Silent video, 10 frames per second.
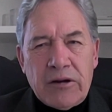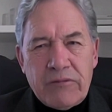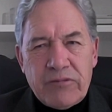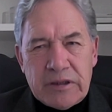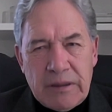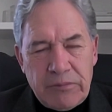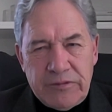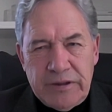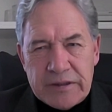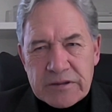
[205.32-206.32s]
And over a
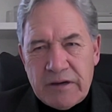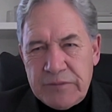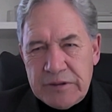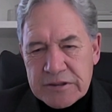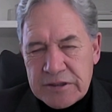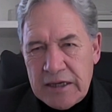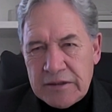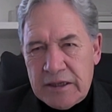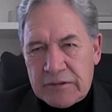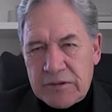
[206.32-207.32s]
number of years, I've been
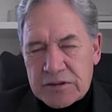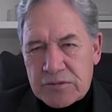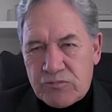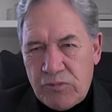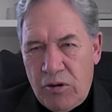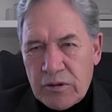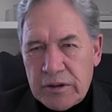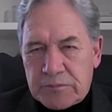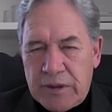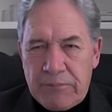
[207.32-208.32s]
saying that this is
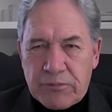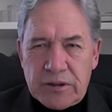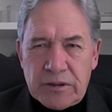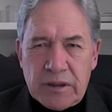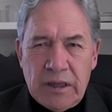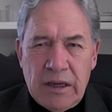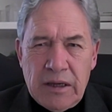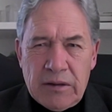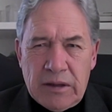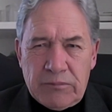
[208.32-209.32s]
wrong. It's been happening
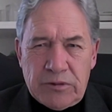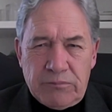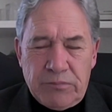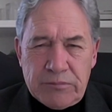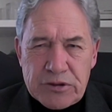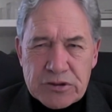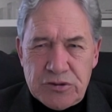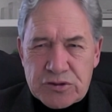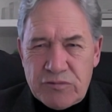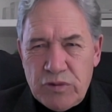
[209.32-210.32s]
in the
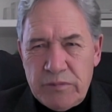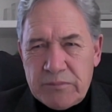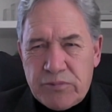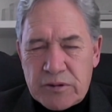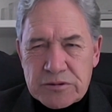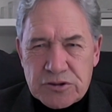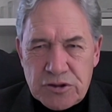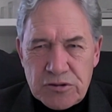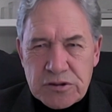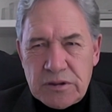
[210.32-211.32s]
misuse of women,
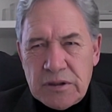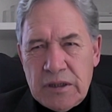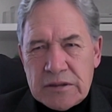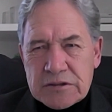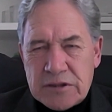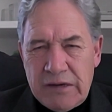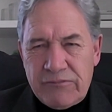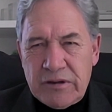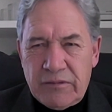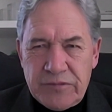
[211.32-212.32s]
prostitution,
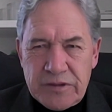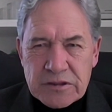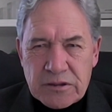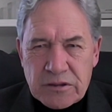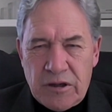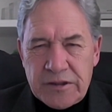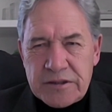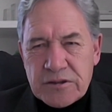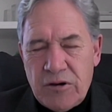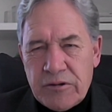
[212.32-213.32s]
slavery of this
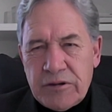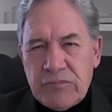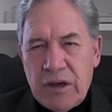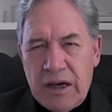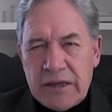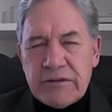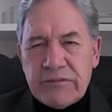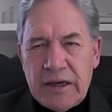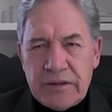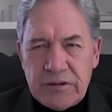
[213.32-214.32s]
kind has gone on
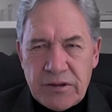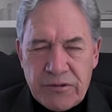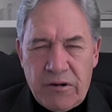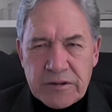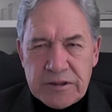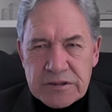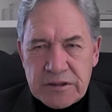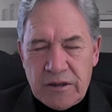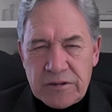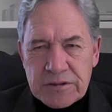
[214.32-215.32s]
under the
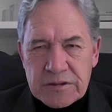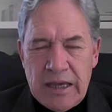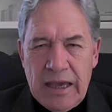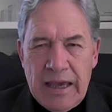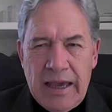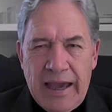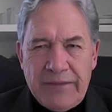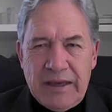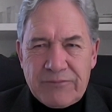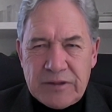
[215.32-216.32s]
authorities' noses, and